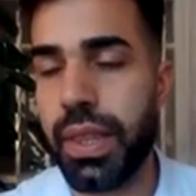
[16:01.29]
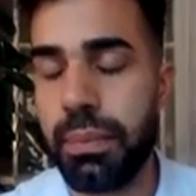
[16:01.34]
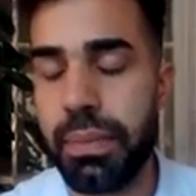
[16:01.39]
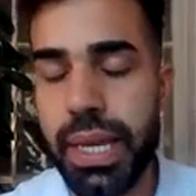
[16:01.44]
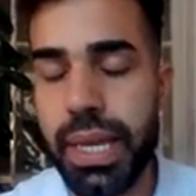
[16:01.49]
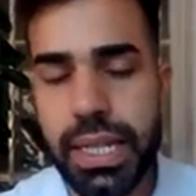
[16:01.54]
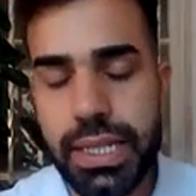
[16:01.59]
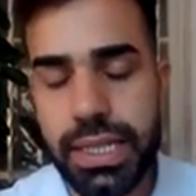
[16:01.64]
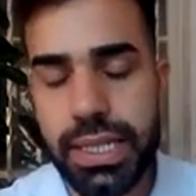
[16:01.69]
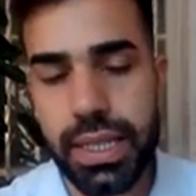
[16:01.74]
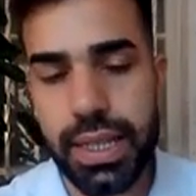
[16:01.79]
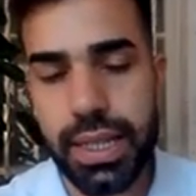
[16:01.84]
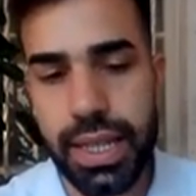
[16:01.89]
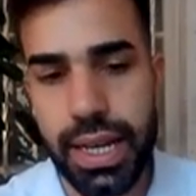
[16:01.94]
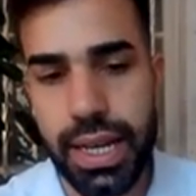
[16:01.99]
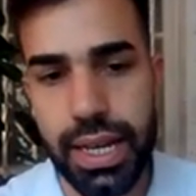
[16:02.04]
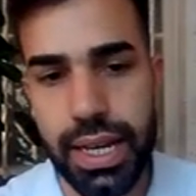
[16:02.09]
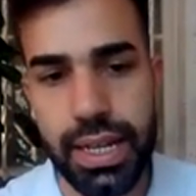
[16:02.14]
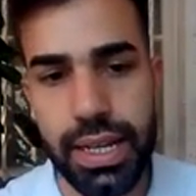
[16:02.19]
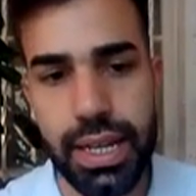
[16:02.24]
That means
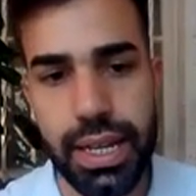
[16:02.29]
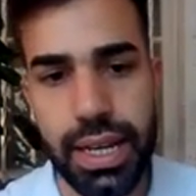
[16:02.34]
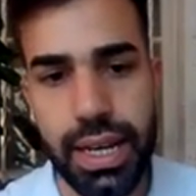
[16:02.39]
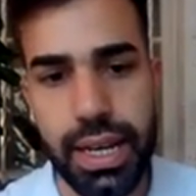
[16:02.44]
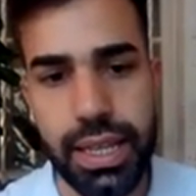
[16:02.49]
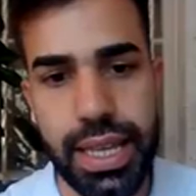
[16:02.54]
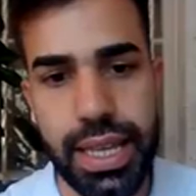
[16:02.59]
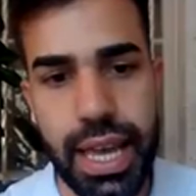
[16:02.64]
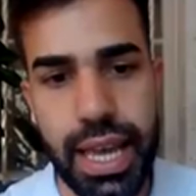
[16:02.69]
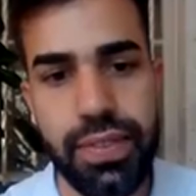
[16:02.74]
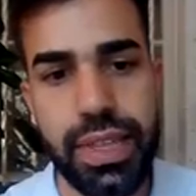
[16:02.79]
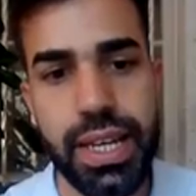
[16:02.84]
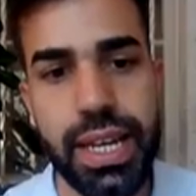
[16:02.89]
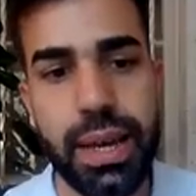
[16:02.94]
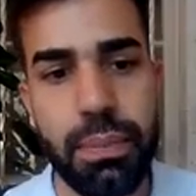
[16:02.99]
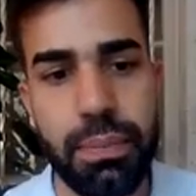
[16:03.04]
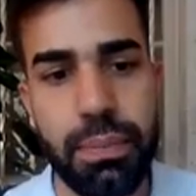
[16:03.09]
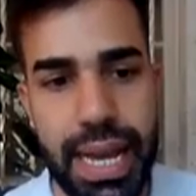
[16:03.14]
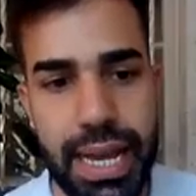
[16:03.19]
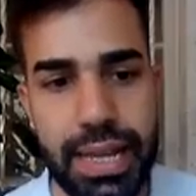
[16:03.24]
that they have
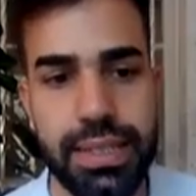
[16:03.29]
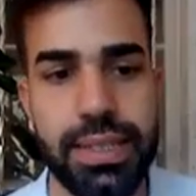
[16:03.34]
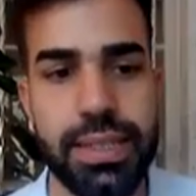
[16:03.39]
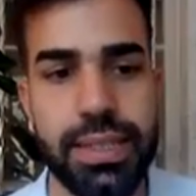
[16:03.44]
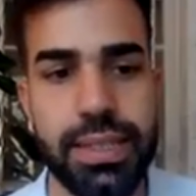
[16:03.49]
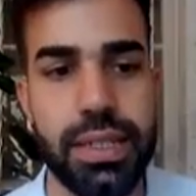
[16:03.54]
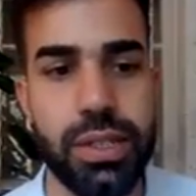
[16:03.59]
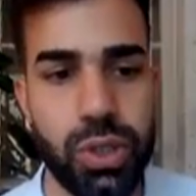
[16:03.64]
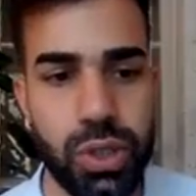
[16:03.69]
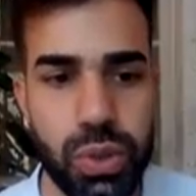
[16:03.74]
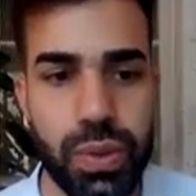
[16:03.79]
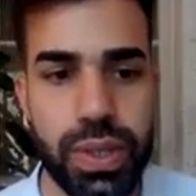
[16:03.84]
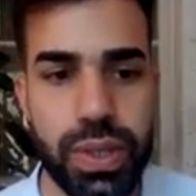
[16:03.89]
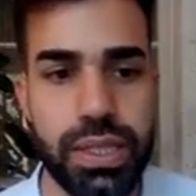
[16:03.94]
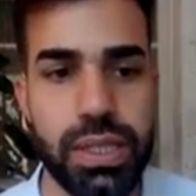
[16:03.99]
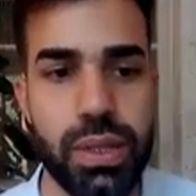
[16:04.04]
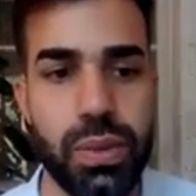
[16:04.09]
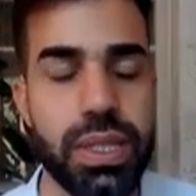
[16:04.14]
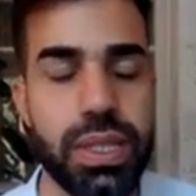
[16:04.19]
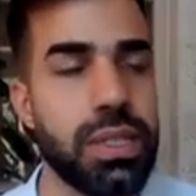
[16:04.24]
the capacity to
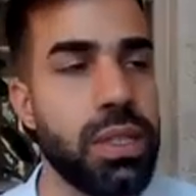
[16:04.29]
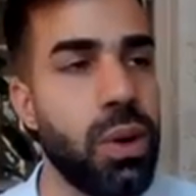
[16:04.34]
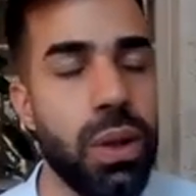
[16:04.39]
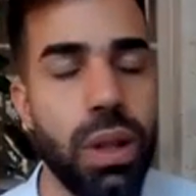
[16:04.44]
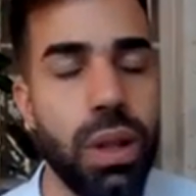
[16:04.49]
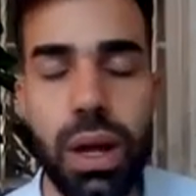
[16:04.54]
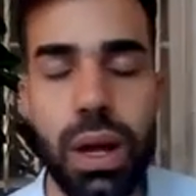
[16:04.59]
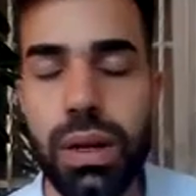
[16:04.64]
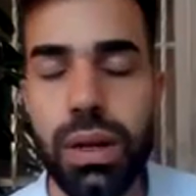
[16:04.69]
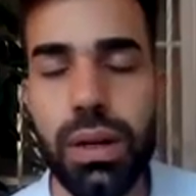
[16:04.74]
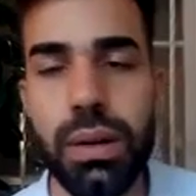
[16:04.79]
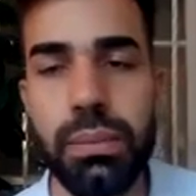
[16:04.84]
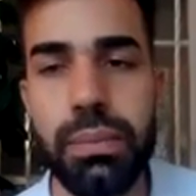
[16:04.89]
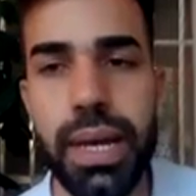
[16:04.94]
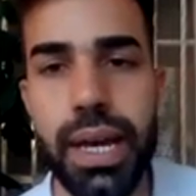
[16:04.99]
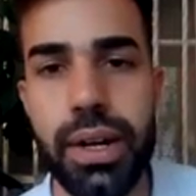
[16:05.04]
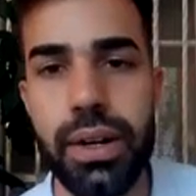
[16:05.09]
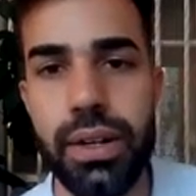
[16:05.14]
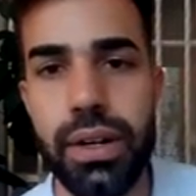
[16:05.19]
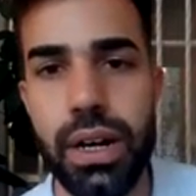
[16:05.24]
do it. So it's no
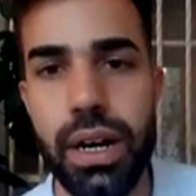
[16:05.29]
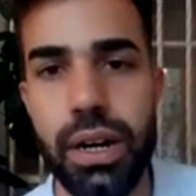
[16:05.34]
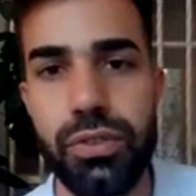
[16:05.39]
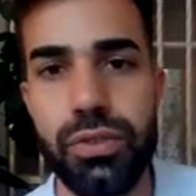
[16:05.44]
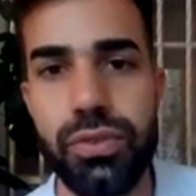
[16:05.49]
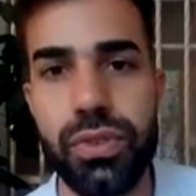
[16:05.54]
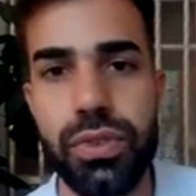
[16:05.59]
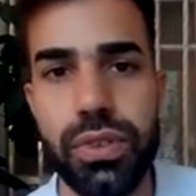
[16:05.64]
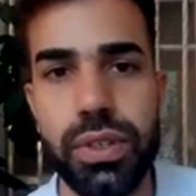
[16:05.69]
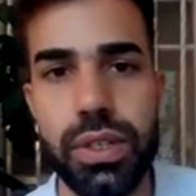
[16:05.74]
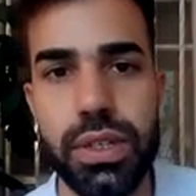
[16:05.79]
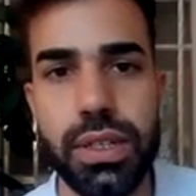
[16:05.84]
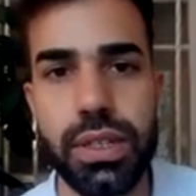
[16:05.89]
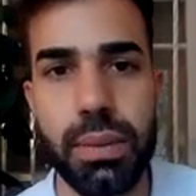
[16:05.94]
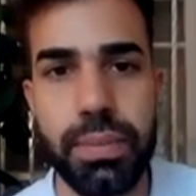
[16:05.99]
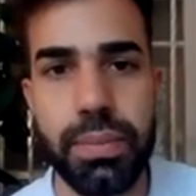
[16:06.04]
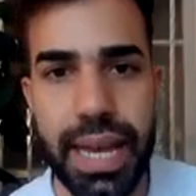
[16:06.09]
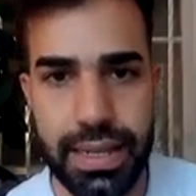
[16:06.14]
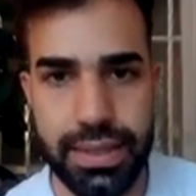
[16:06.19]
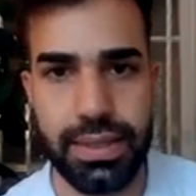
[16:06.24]
longer a matter of
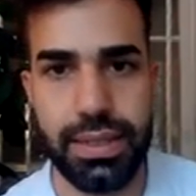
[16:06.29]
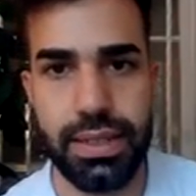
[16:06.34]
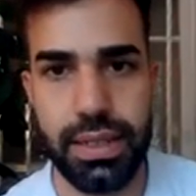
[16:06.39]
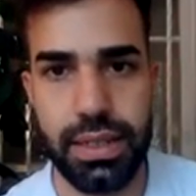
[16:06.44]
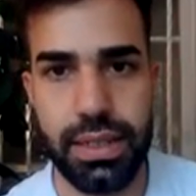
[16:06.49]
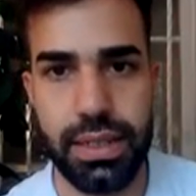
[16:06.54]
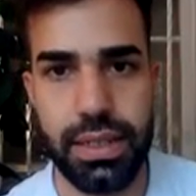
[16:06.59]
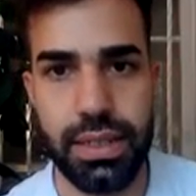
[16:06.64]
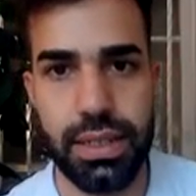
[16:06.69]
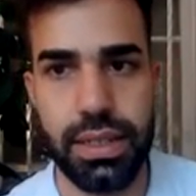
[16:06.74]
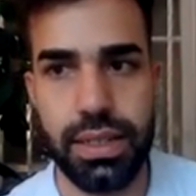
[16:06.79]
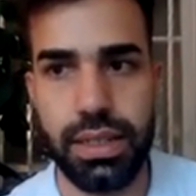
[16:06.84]
capacity.